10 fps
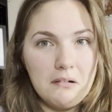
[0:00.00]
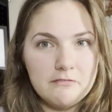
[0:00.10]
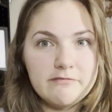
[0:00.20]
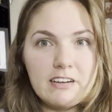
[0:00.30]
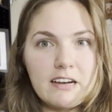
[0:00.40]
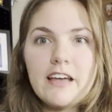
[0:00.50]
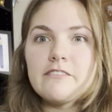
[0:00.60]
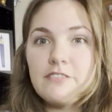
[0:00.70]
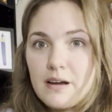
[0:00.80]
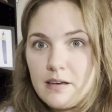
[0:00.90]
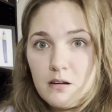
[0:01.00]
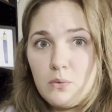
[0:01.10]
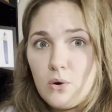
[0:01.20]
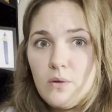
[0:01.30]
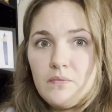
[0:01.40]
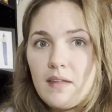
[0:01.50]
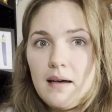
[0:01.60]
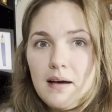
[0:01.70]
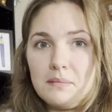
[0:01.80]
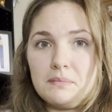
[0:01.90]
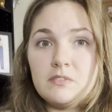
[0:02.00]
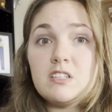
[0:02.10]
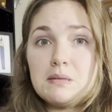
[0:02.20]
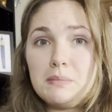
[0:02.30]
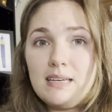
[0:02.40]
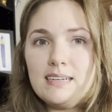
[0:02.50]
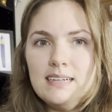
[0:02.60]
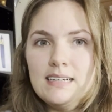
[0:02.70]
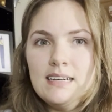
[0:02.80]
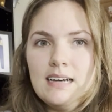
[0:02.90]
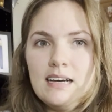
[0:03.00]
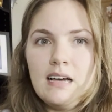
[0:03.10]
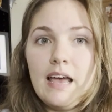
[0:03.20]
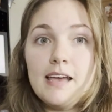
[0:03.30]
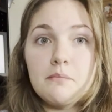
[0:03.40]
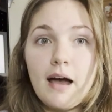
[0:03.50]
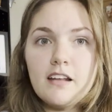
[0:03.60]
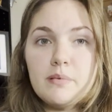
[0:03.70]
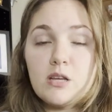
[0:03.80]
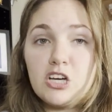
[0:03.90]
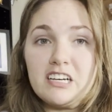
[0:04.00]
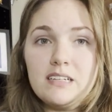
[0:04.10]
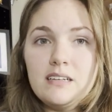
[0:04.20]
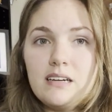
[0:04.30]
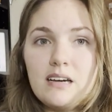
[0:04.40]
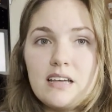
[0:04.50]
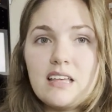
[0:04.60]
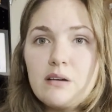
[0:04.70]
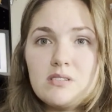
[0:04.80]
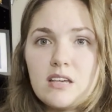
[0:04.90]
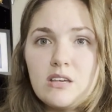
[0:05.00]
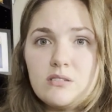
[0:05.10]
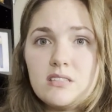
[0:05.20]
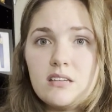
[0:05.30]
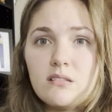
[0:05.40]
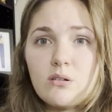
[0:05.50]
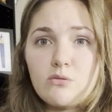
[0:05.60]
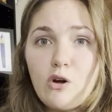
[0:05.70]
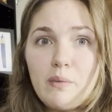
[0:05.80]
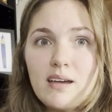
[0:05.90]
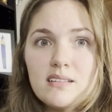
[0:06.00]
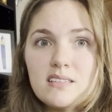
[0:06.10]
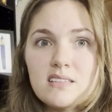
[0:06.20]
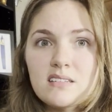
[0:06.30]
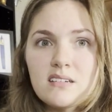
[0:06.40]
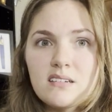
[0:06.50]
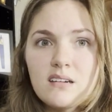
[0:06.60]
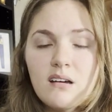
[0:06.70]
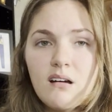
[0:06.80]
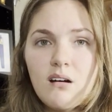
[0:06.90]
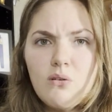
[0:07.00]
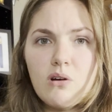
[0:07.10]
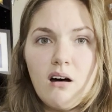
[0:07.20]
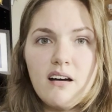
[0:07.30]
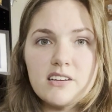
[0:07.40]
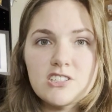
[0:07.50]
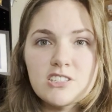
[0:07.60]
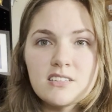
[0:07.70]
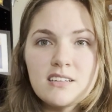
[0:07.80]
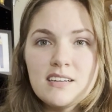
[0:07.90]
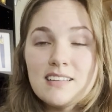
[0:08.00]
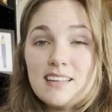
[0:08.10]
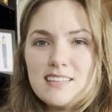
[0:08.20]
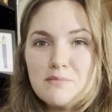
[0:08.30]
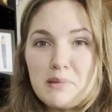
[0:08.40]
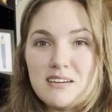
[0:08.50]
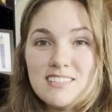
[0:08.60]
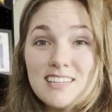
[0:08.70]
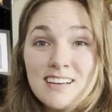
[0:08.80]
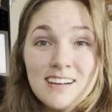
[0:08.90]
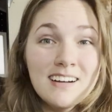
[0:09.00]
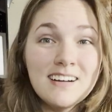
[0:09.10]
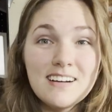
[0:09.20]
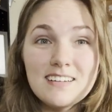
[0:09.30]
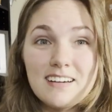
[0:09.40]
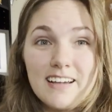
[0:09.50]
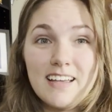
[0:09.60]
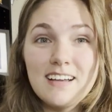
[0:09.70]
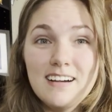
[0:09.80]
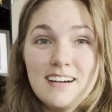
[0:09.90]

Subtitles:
very forgettable. To me, it might have been good. I think it was a cutesy little romance. Oh gosh, that's embarrassing. Like,